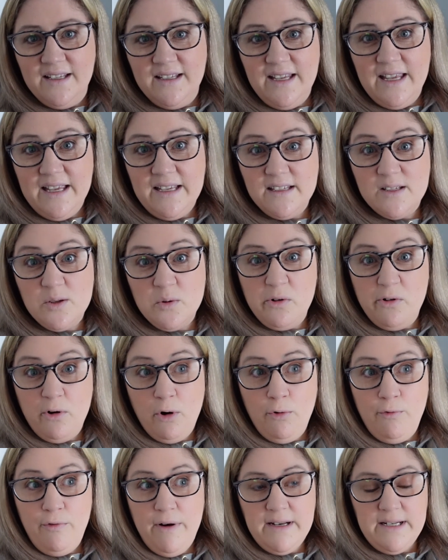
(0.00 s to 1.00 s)
Yeah, so we're
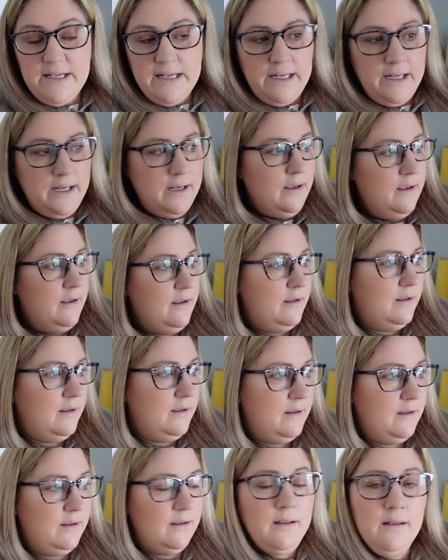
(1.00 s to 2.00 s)
all ready.
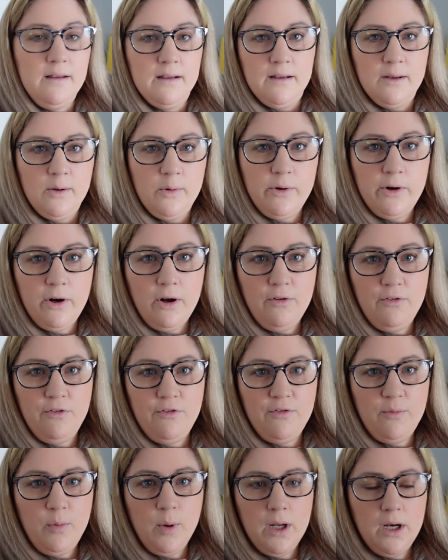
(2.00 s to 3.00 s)
We're
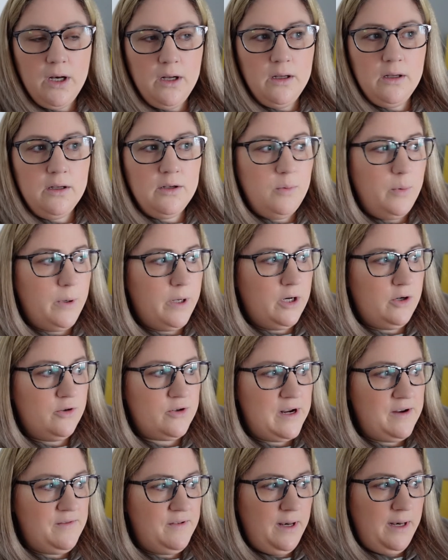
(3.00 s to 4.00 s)
off. We're gonna
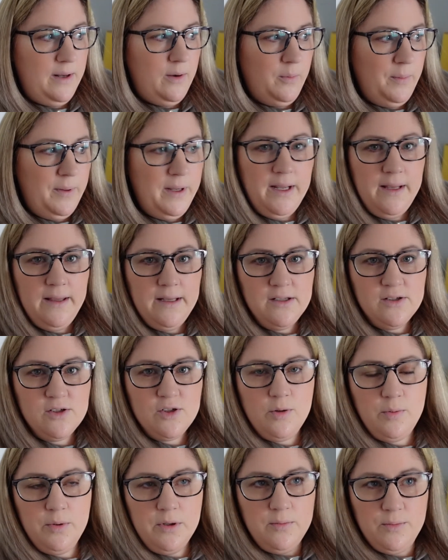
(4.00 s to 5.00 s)
drive a little bit and then
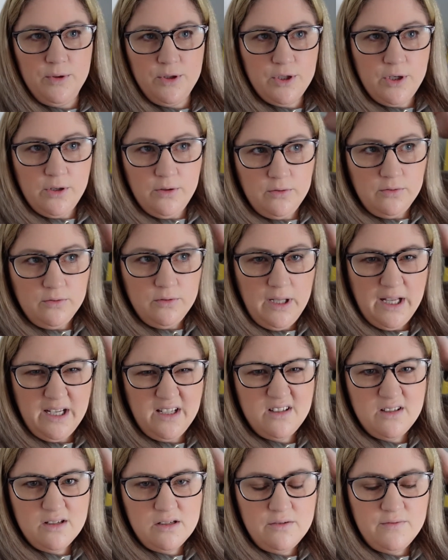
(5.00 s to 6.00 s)
stop at a McDonald's, like
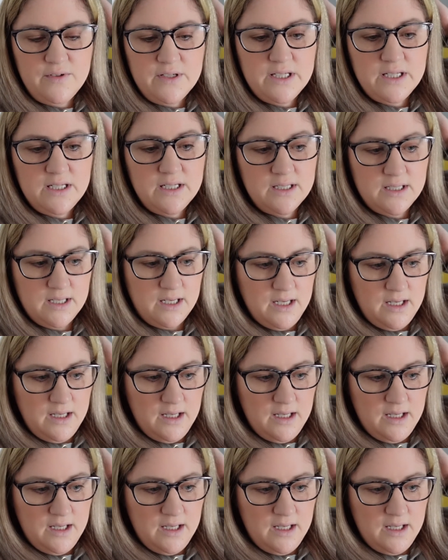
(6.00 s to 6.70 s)
services.